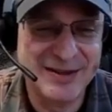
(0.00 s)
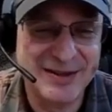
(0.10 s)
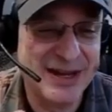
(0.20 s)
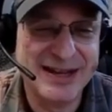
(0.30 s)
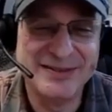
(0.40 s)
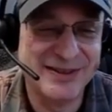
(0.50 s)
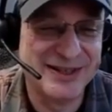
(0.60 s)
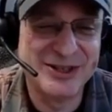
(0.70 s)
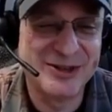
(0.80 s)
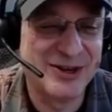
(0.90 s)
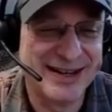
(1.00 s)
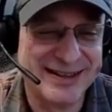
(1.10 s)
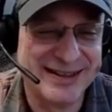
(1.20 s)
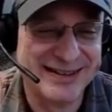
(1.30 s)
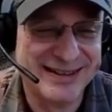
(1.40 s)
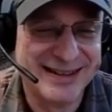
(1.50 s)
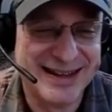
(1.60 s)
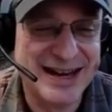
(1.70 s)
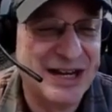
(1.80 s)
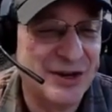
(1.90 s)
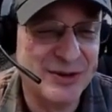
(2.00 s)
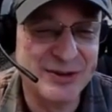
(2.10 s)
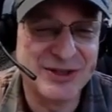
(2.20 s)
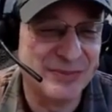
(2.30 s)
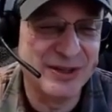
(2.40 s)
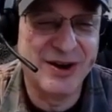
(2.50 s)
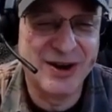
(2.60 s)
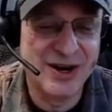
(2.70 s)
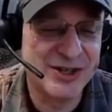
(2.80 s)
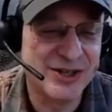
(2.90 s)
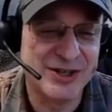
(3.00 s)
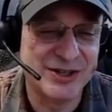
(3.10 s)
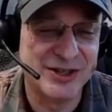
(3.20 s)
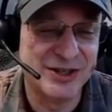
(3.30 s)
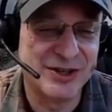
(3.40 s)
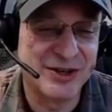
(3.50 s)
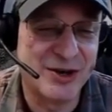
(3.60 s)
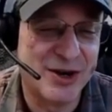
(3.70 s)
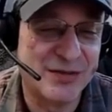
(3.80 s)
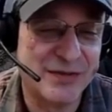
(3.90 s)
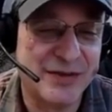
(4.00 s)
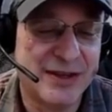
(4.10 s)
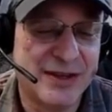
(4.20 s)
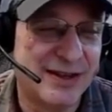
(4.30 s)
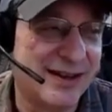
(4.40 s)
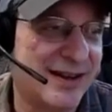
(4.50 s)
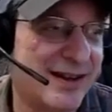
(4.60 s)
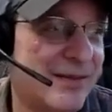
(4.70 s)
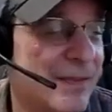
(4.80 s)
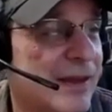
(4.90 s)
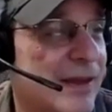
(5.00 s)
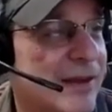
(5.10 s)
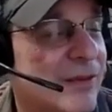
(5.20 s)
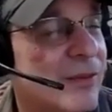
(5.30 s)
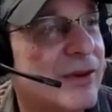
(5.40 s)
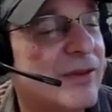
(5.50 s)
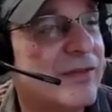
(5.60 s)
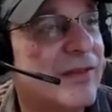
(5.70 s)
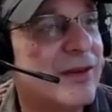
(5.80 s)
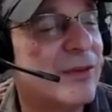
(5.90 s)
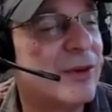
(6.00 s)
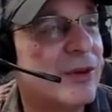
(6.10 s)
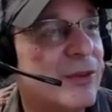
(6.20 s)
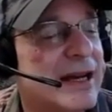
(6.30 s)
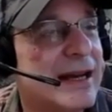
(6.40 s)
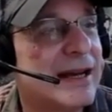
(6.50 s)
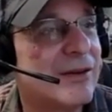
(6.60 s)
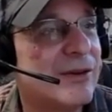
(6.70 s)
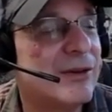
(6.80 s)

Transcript: I'm not even going to try it. I know it's going to be harsh. You're going to cough. Uh, what event were we at?